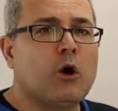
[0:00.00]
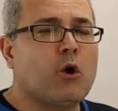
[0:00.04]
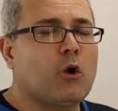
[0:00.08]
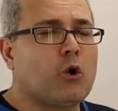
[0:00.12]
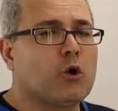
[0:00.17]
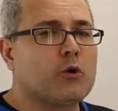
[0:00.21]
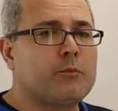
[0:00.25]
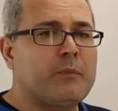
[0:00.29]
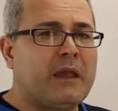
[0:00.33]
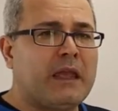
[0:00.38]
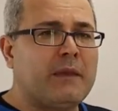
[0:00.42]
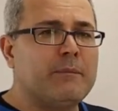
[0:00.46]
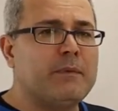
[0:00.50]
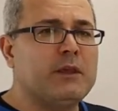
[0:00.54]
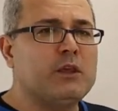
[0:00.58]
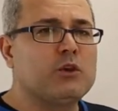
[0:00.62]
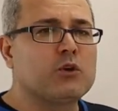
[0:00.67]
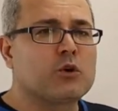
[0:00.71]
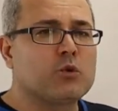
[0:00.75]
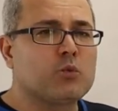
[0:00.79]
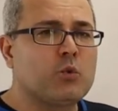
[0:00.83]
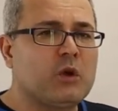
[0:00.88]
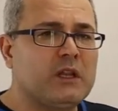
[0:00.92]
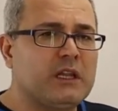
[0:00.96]
or maybe
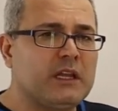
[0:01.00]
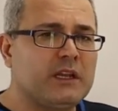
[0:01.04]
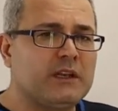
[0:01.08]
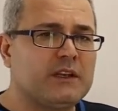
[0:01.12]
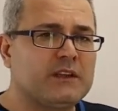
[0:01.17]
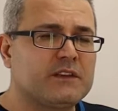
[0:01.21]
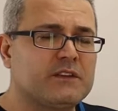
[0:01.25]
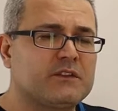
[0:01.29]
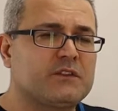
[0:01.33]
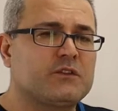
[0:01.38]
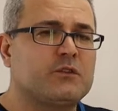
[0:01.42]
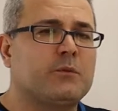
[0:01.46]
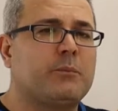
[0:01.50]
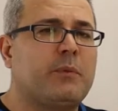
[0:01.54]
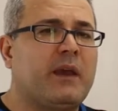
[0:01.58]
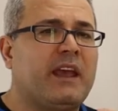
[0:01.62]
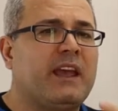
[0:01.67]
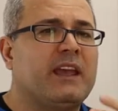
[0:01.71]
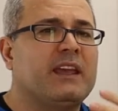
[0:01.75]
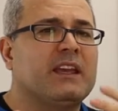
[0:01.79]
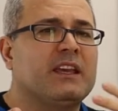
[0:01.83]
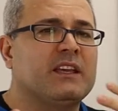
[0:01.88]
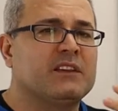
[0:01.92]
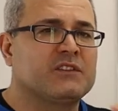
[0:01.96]
your willingness to
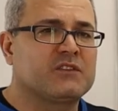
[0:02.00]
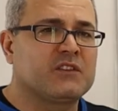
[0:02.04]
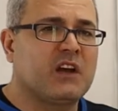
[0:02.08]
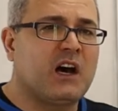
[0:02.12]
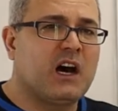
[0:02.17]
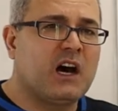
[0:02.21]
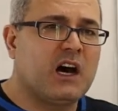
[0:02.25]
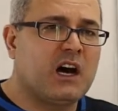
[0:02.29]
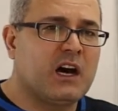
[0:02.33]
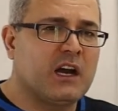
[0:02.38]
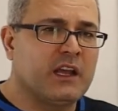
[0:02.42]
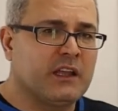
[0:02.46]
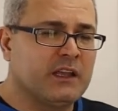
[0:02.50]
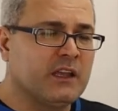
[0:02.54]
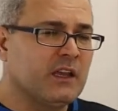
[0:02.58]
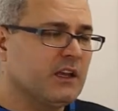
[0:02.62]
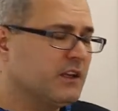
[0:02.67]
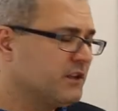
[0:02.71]
pay is high.